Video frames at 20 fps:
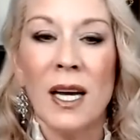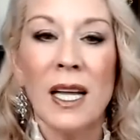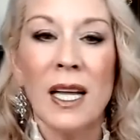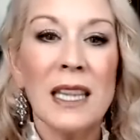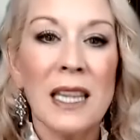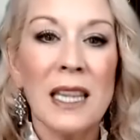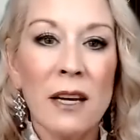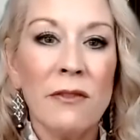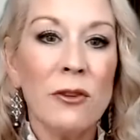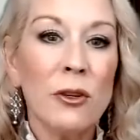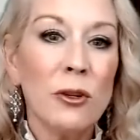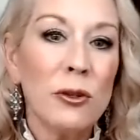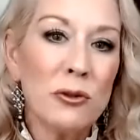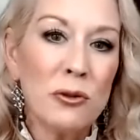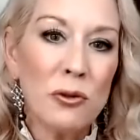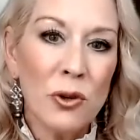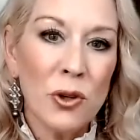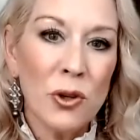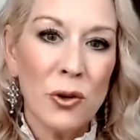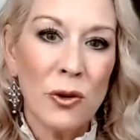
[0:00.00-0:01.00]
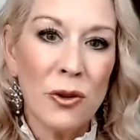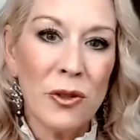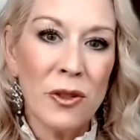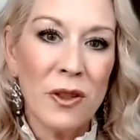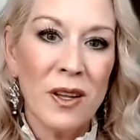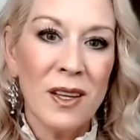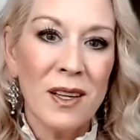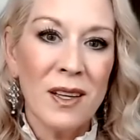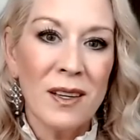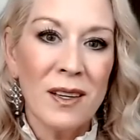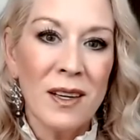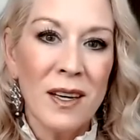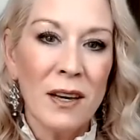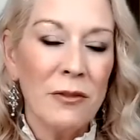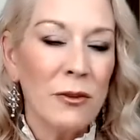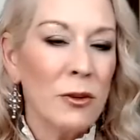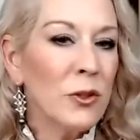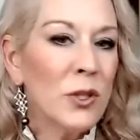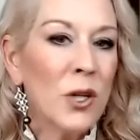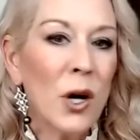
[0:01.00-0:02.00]
Live your truth. If
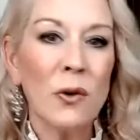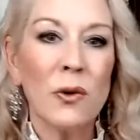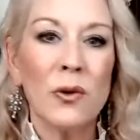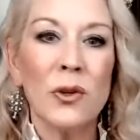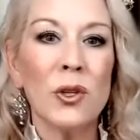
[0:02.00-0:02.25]
you don't,